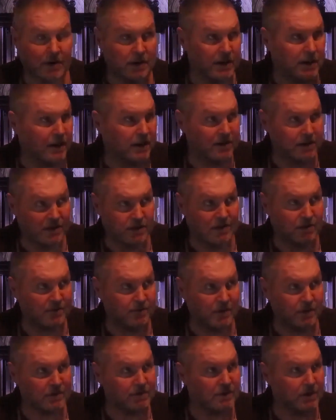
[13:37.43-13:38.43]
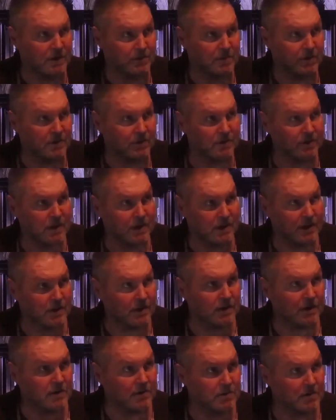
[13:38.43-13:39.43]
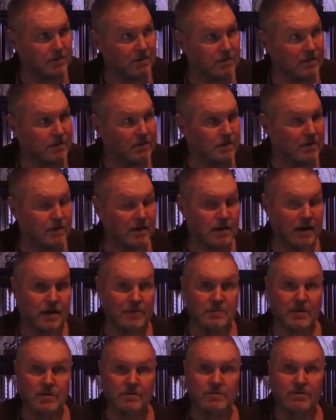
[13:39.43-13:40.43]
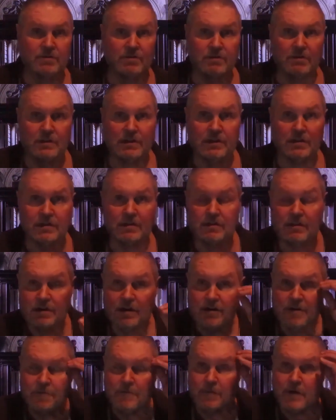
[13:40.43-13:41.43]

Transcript: I believe is it the first temple or second temple? I'm not sure either.